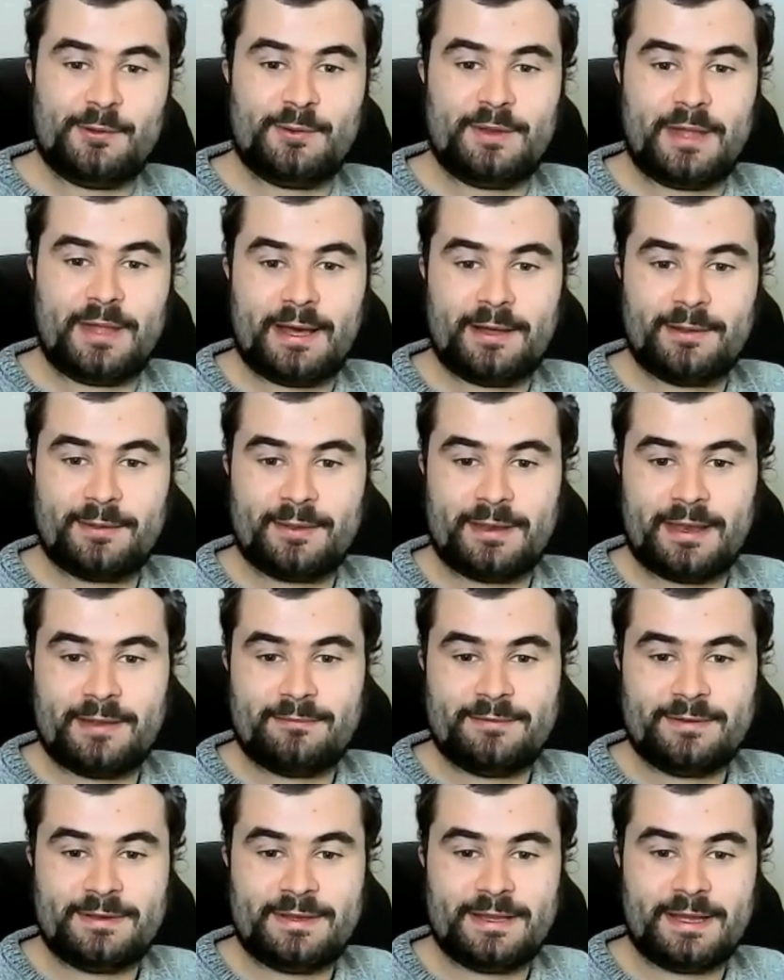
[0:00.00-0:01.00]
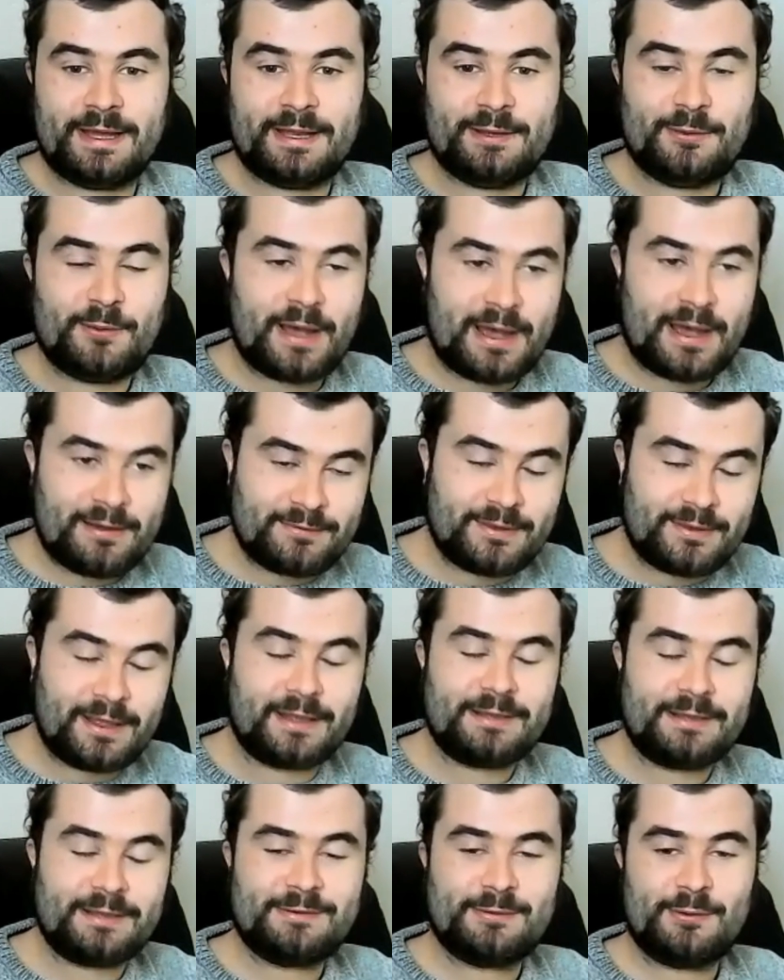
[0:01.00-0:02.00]
good health and everything and you have
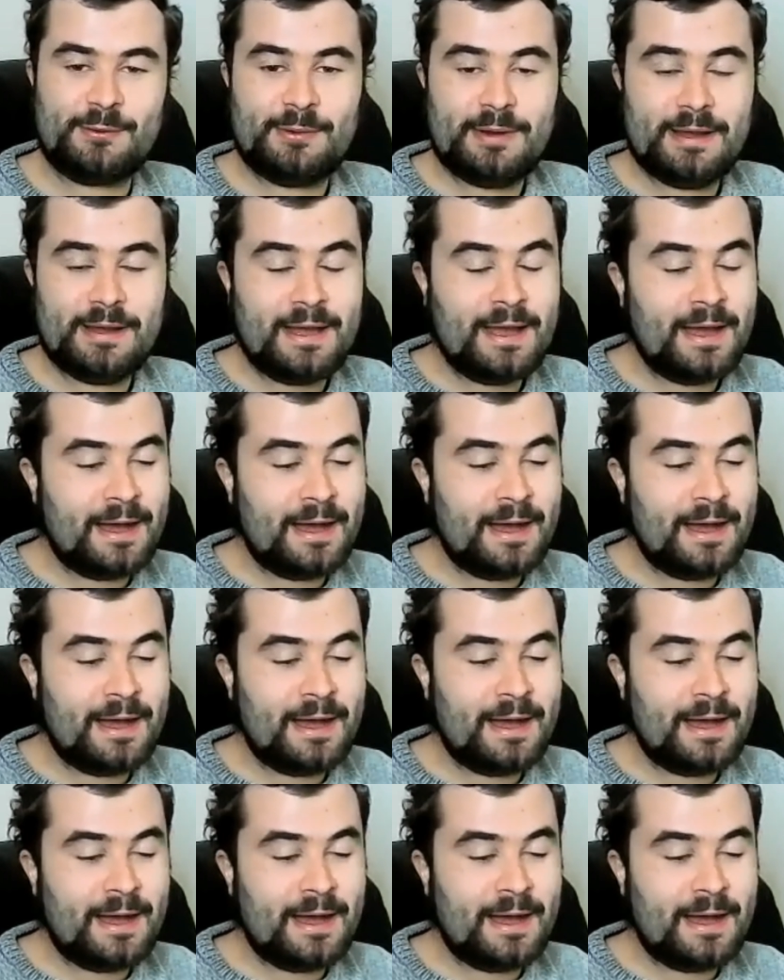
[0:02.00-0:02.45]
that so